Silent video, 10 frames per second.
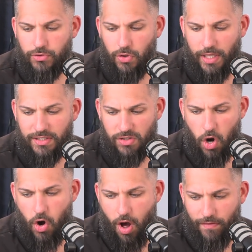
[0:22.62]
So let's
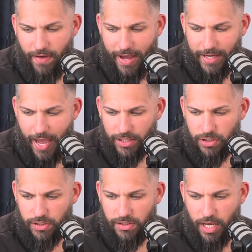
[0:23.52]
start off
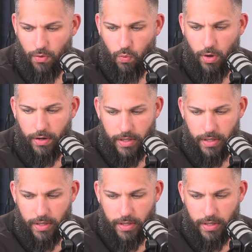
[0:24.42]
actually just saying what